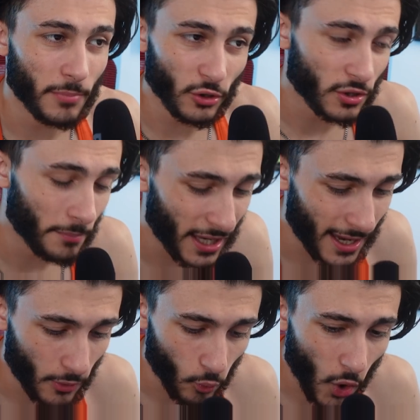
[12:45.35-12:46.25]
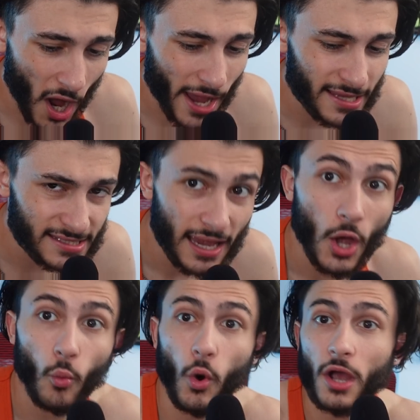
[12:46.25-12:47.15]
Both can play out wide,
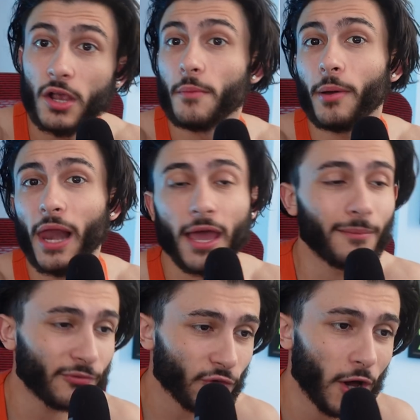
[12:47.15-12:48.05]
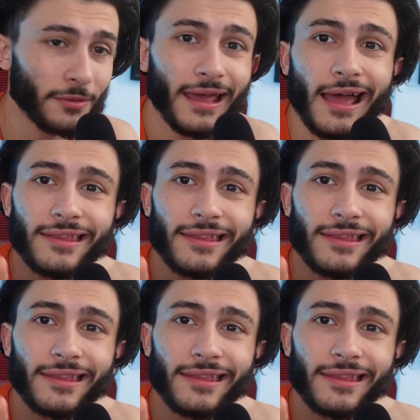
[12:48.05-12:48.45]
one can play up front.